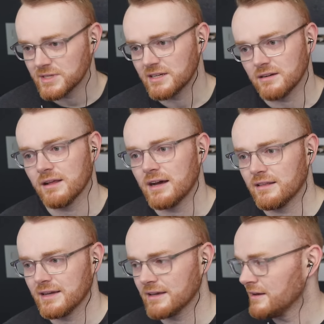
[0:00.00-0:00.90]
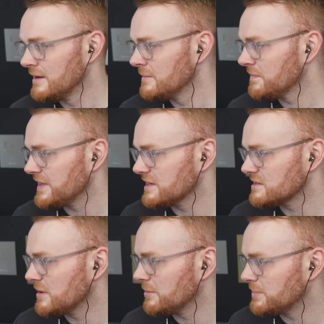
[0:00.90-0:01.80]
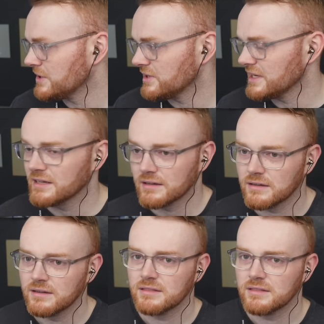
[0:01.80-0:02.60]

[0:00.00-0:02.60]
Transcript: We did a lot of like things about building